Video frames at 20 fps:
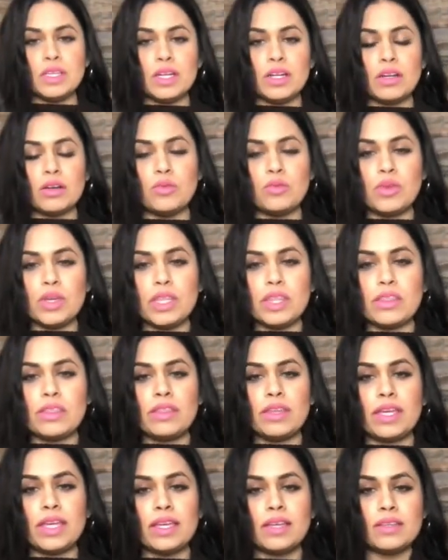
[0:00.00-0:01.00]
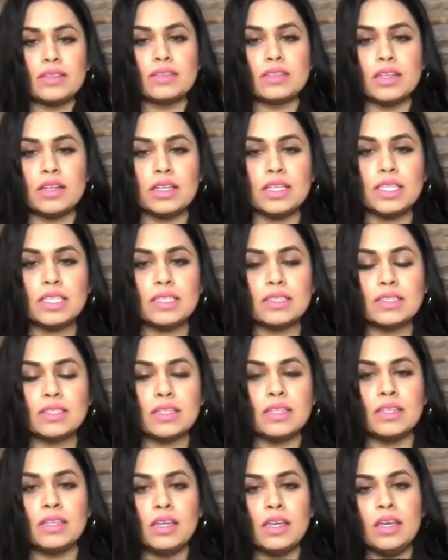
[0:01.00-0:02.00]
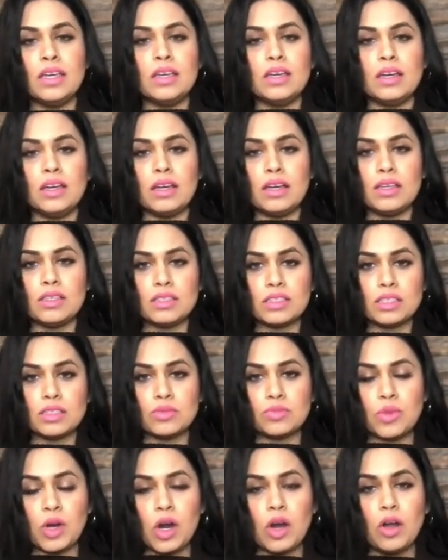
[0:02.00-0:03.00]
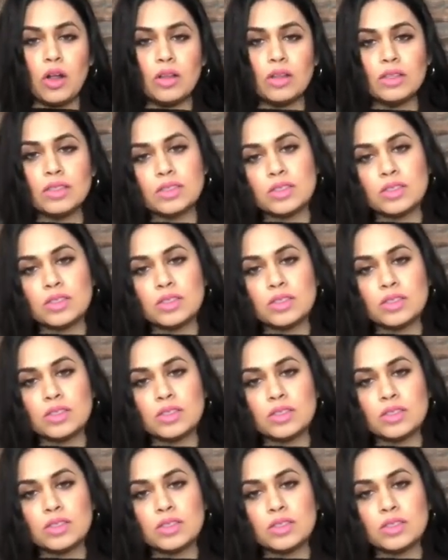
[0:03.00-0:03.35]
there with like size uh, small.